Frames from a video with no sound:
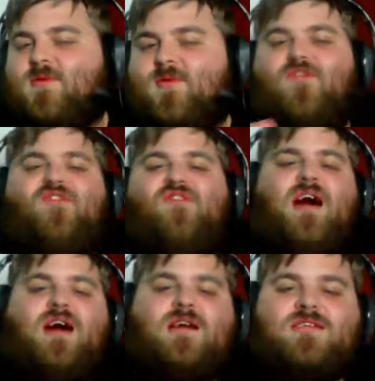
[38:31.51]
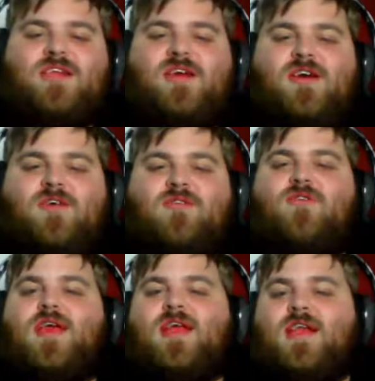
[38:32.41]
Well, Fox, you know,
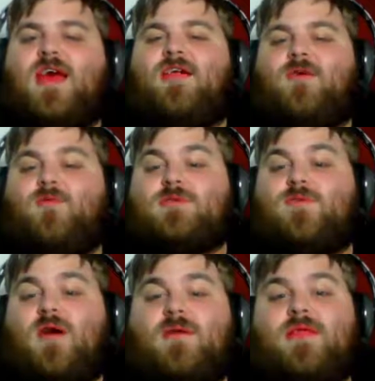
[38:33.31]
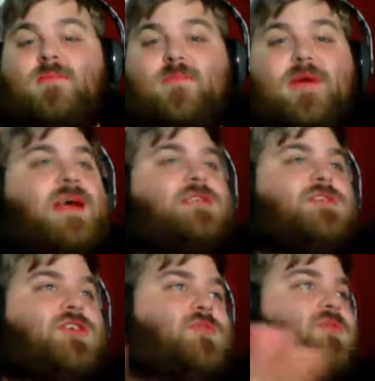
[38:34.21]
Green Lantern was probably the best
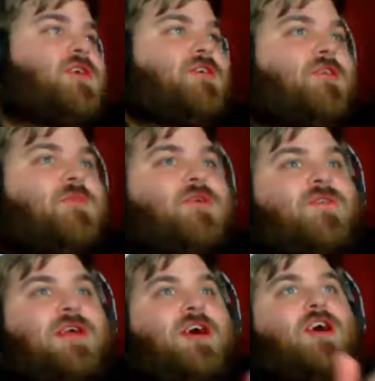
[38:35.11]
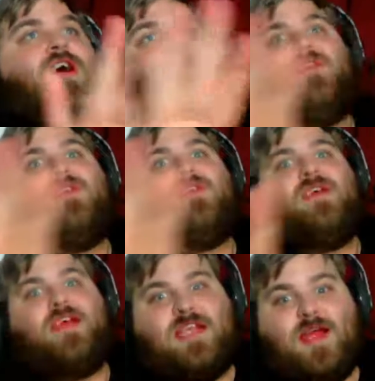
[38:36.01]
superhero movie of the
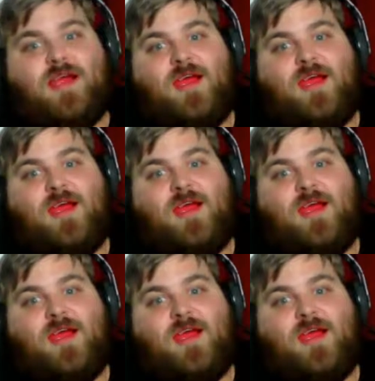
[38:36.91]
entire